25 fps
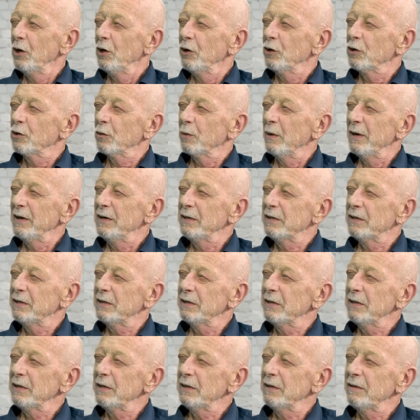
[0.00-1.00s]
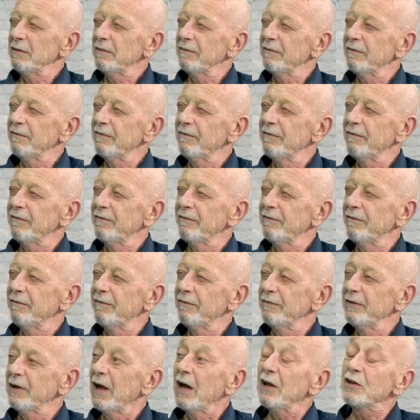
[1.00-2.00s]
20...
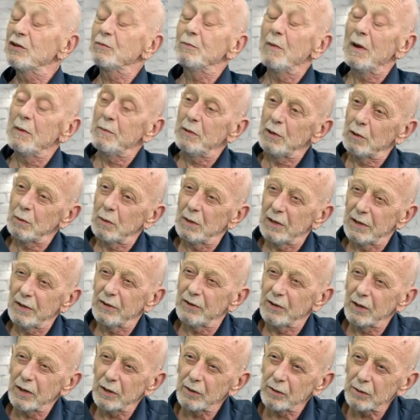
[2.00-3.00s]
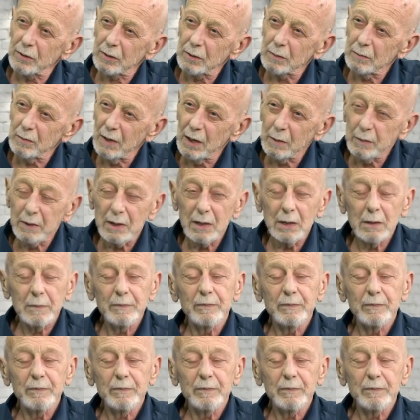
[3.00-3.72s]
Yes, maybe 26, maybe.